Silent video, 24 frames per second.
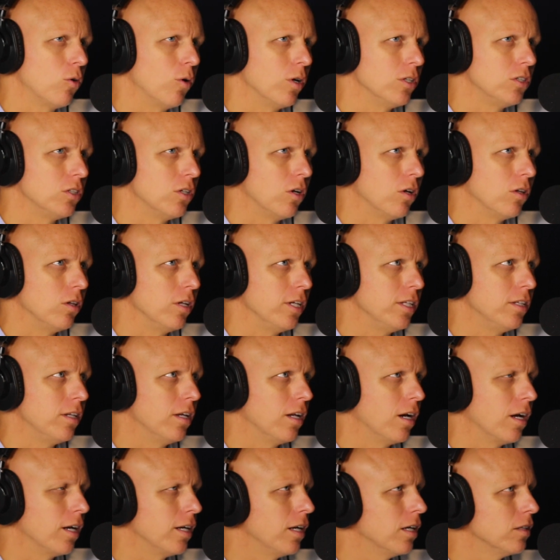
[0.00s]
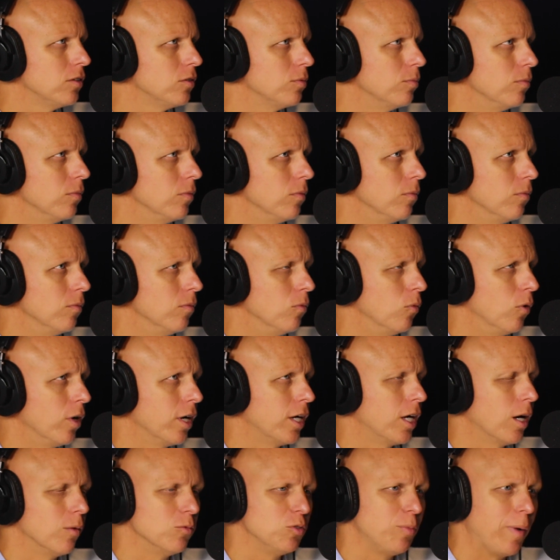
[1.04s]
question on LinkedIn, I guess, when
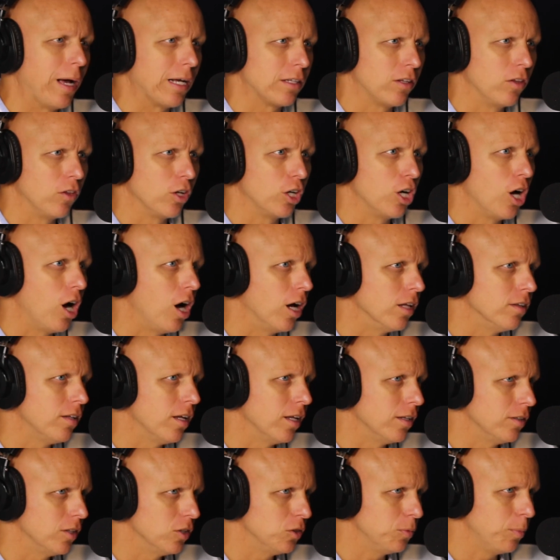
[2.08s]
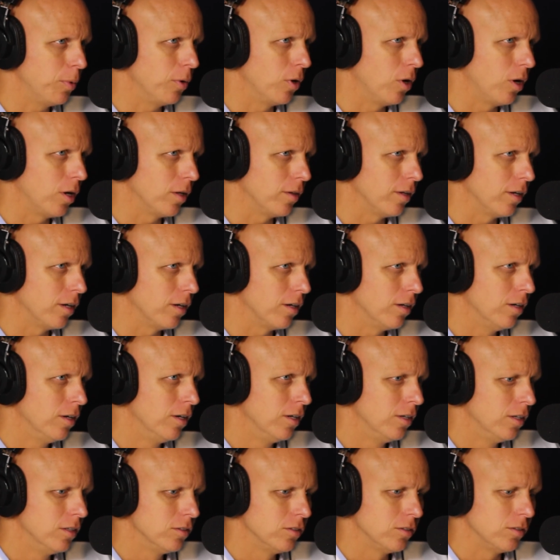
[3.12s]
it comes back to the content that's put on there,
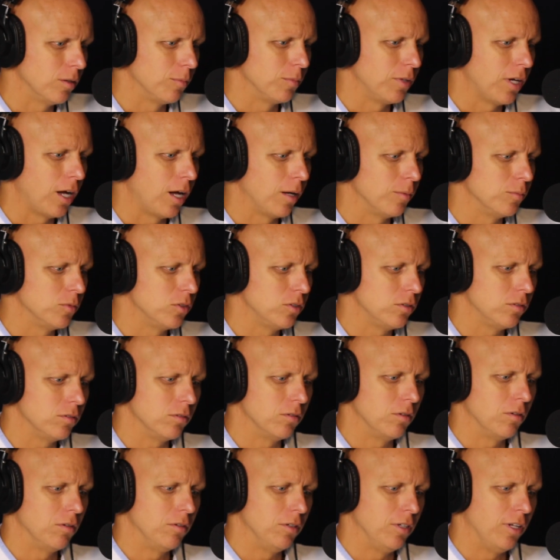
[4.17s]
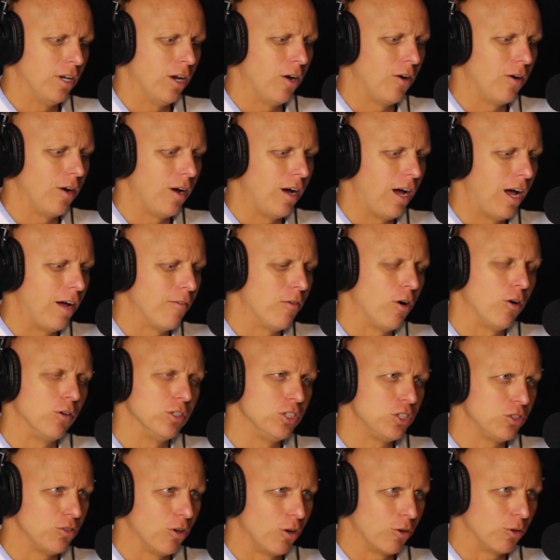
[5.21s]
sometimes, I've
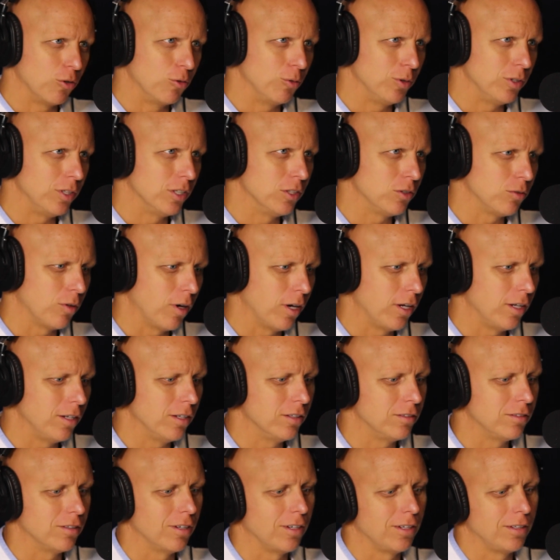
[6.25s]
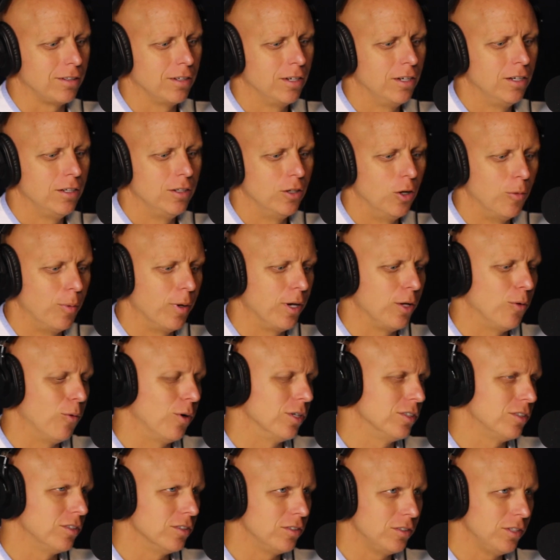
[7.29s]
always struggled with this, right? It's like nobody
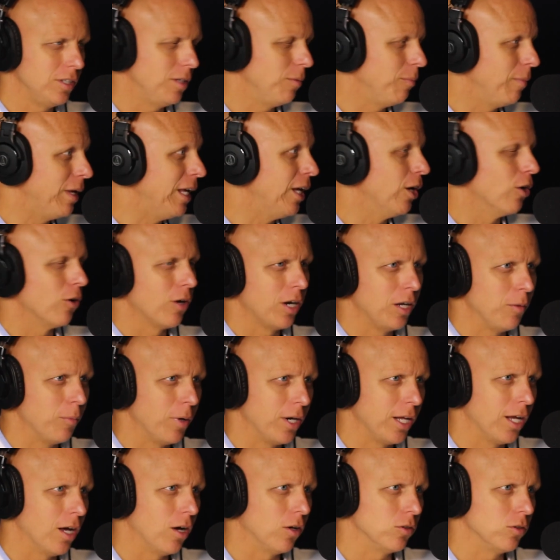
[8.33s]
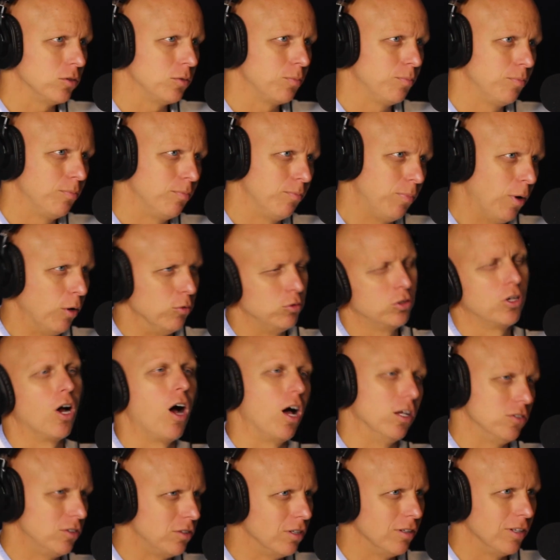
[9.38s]
wants to see me or anybody else post
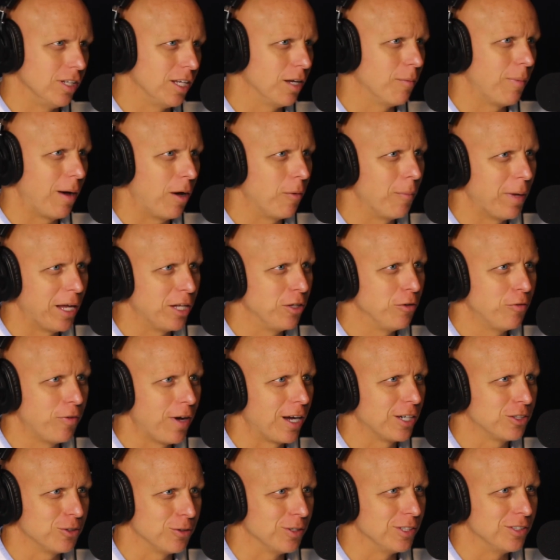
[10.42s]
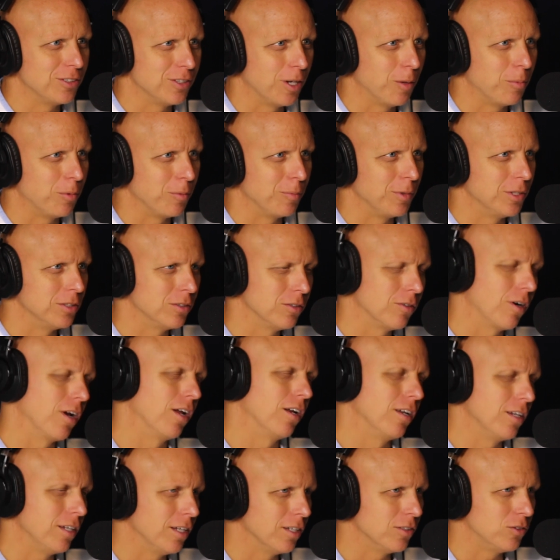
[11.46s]
constantly about manufacturing supplements, right?
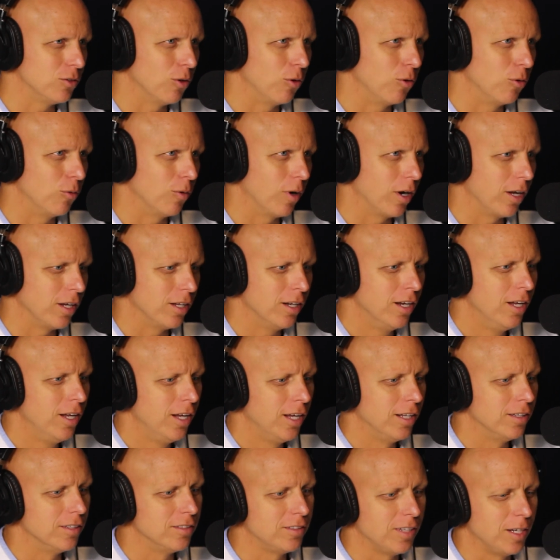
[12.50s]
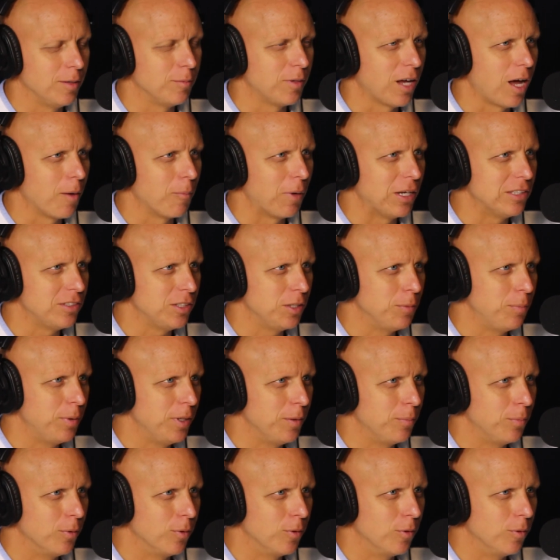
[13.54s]
It gets old, right? At the same time, I see
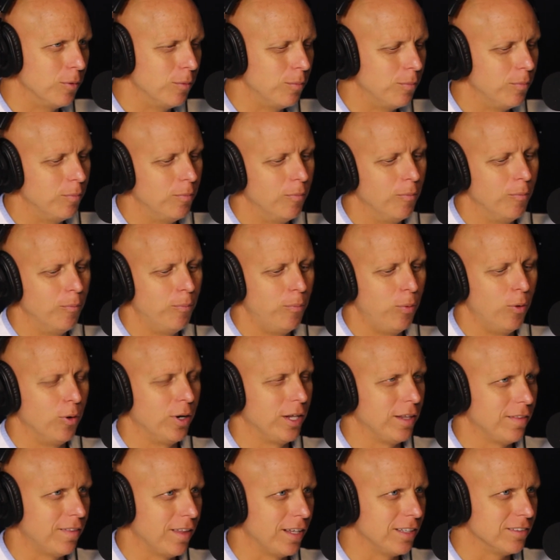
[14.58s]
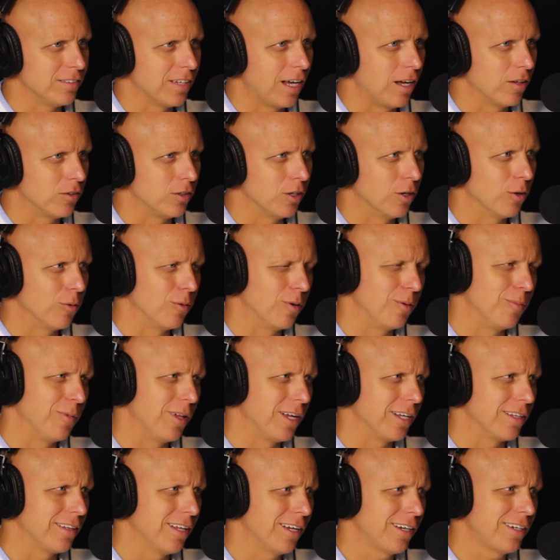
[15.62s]
people putting things out there where I'm
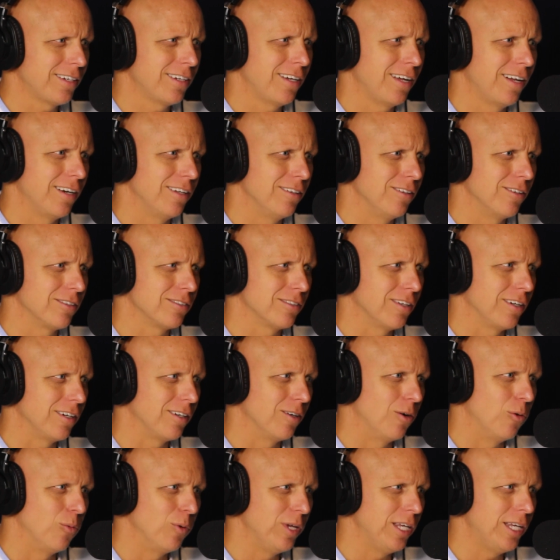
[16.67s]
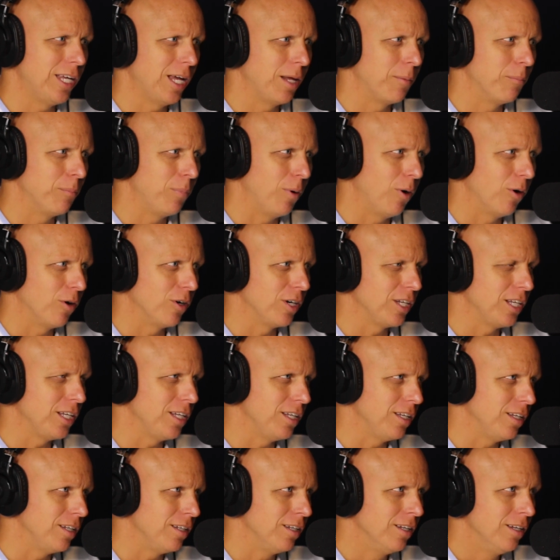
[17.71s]
like, that kind of looks like a weekend
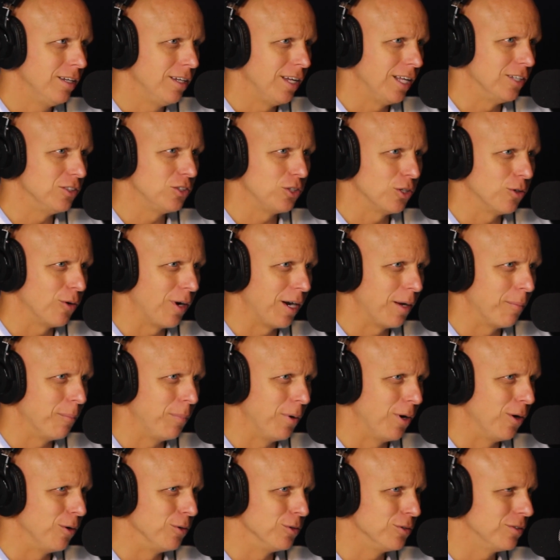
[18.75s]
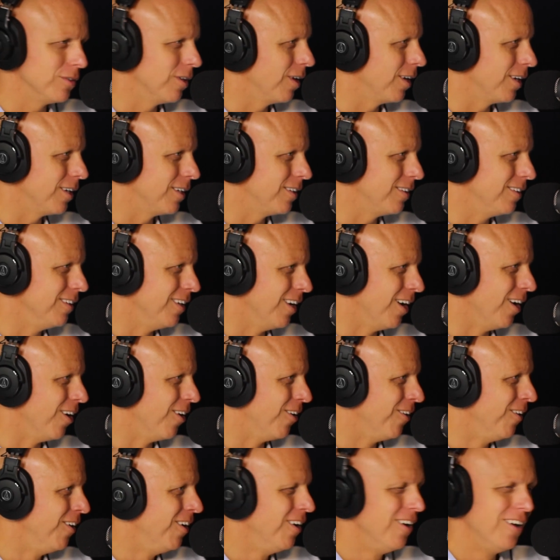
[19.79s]
party Instagram post,
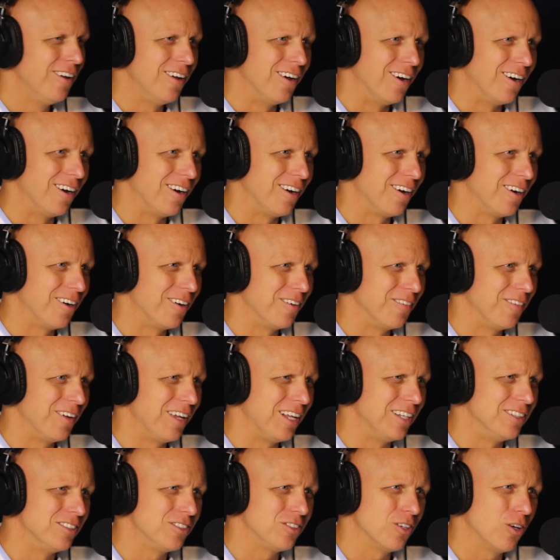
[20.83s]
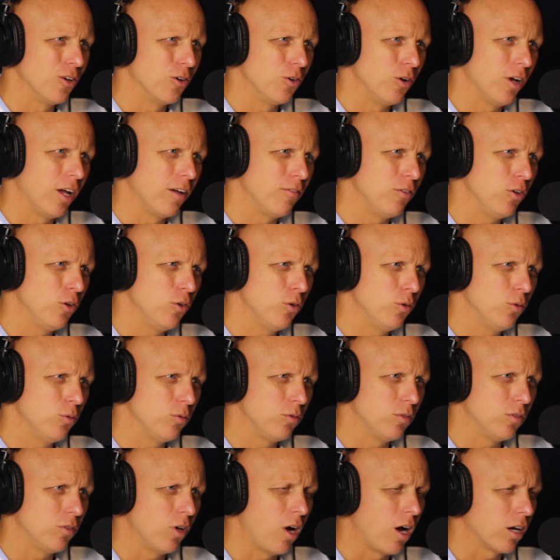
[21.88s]
and so have you
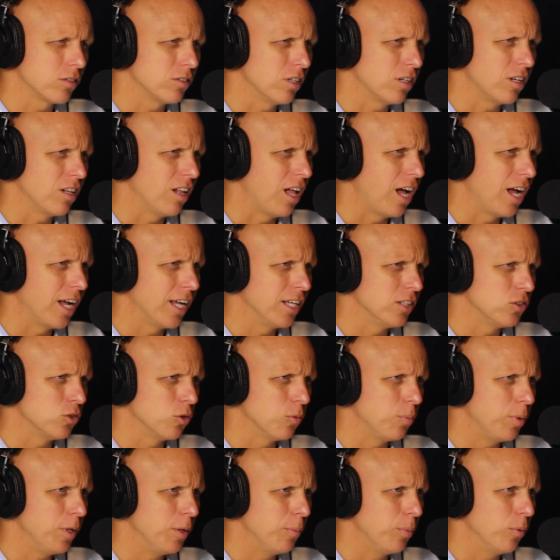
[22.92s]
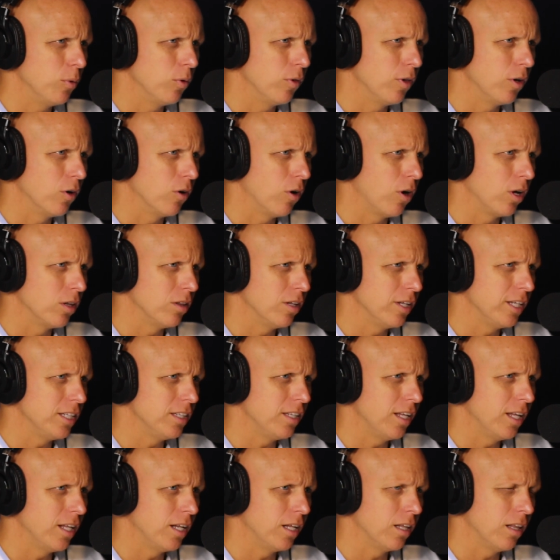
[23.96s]
talked to clients or people that are on
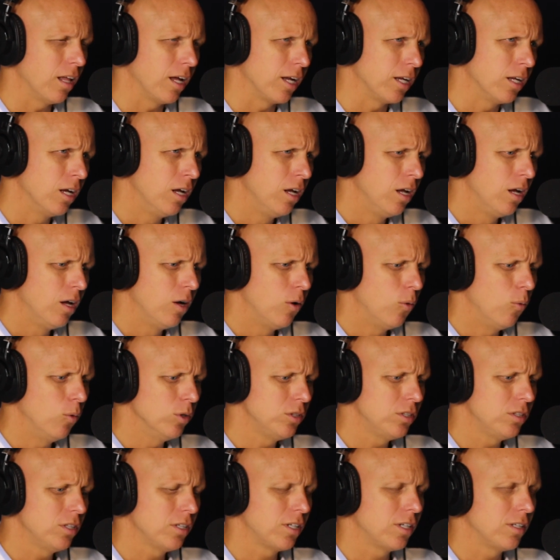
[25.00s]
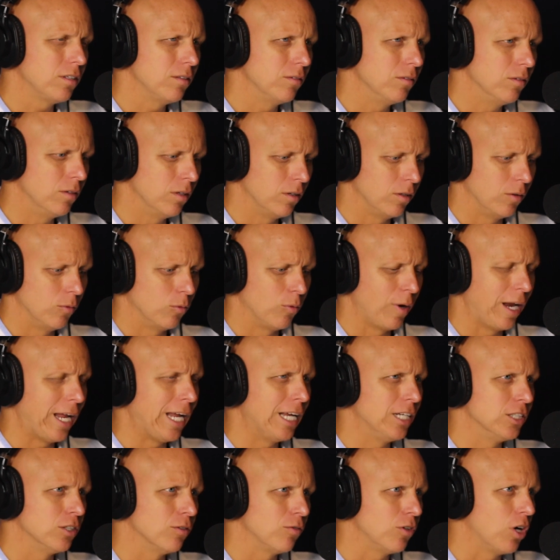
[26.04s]
LinkedIn and like, what's the
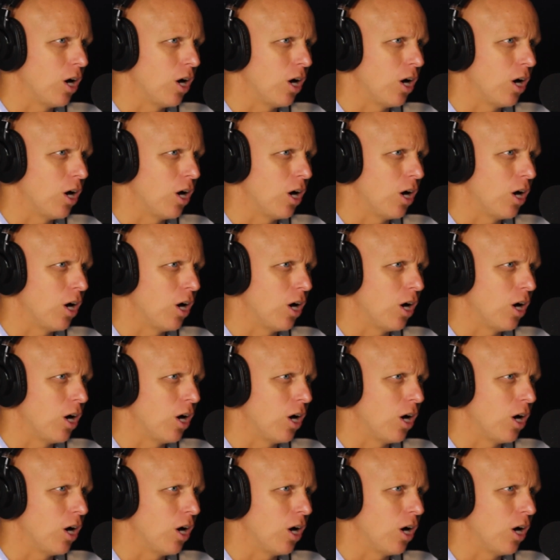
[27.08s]
range of